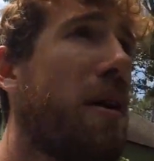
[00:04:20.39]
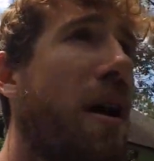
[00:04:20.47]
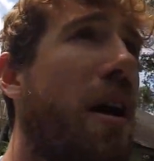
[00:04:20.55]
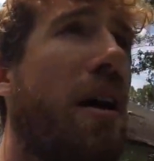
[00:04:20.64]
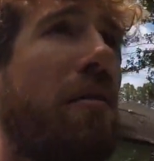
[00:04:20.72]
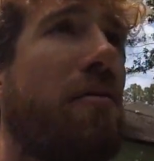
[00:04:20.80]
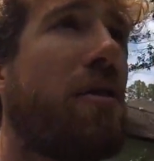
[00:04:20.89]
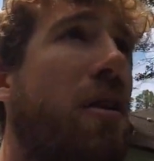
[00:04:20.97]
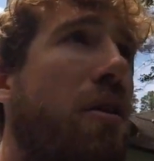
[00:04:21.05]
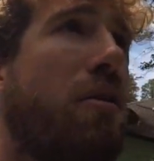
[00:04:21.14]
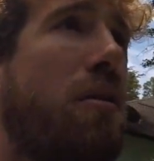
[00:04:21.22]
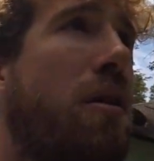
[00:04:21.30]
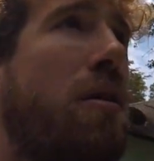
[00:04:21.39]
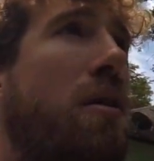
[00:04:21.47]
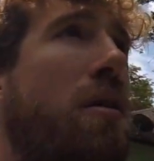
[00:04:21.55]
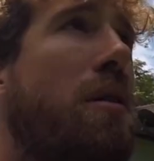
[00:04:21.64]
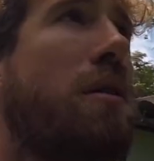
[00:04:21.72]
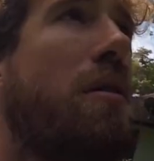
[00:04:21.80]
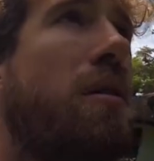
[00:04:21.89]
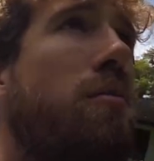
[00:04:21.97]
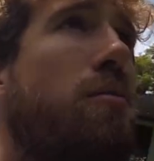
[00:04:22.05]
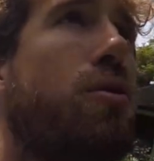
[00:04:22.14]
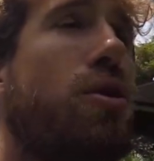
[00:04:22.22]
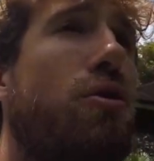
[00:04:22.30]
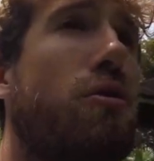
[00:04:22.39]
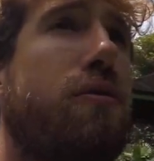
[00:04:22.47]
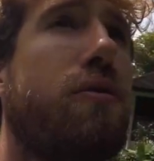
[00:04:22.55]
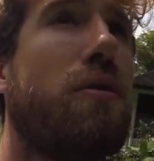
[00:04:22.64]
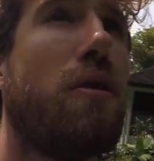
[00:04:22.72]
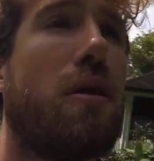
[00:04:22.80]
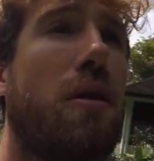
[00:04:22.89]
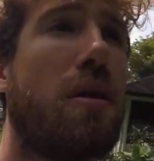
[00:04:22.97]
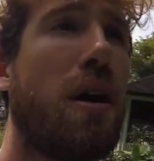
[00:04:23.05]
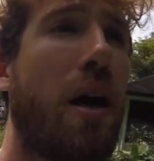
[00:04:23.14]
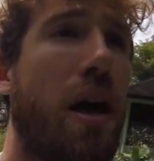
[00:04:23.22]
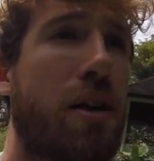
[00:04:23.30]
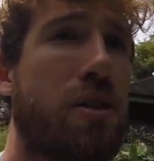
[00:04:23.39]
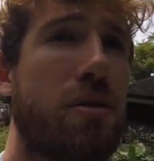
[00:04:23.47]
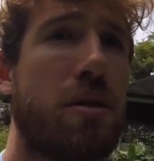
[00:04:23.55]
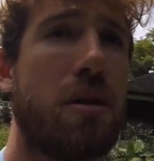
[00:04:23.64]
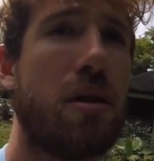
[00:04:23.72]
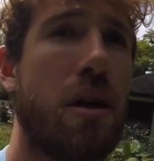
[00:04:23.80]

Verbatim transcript: I have no proof or actual